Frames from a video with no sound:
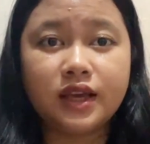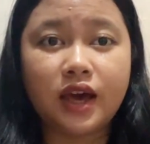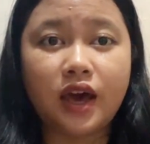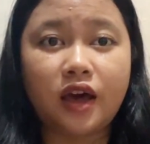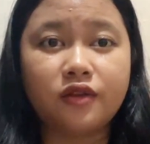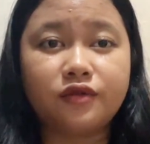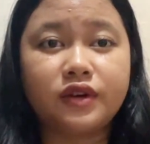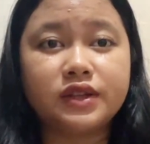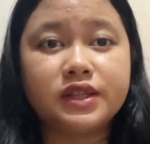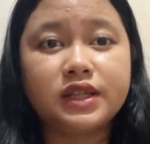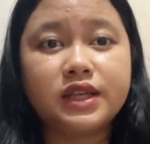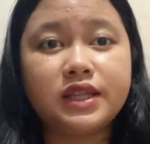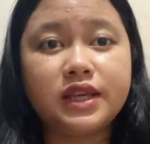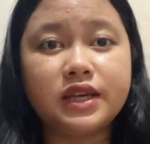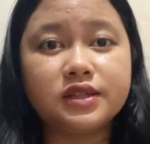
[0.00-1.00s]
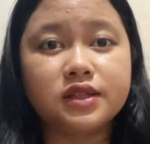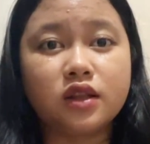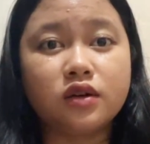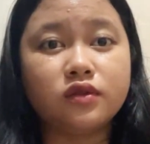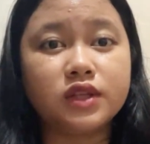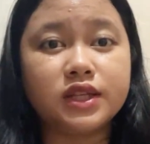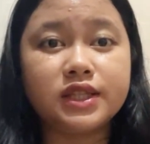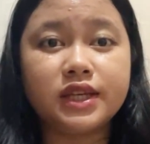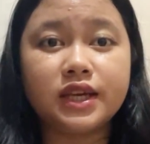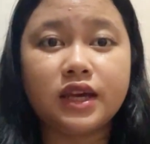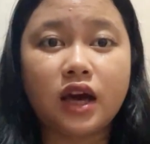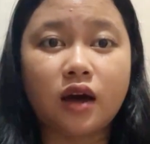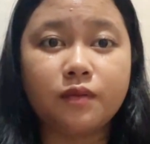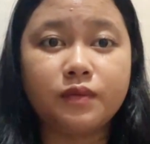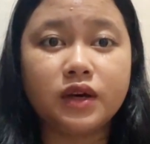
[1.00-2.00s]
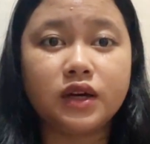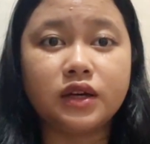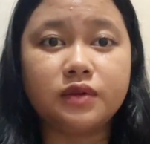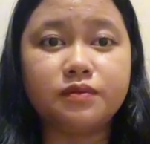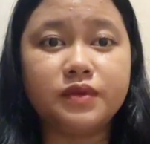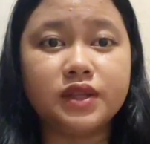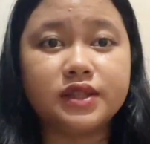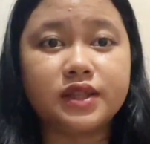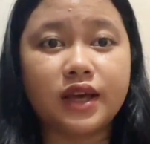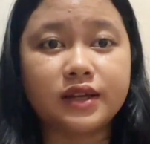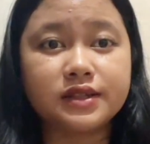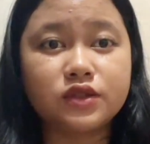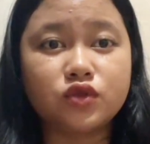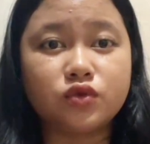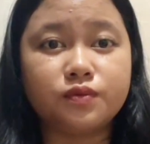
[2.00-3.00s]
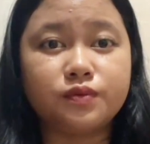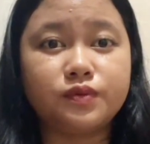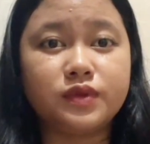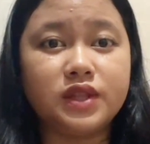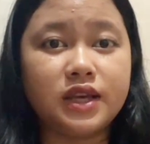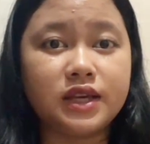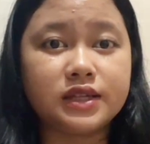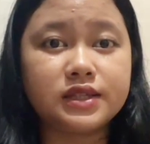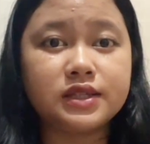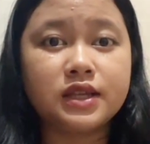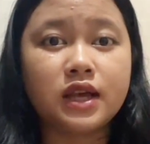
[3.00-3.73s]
and fertility is slowly ticking up a bit thanks to this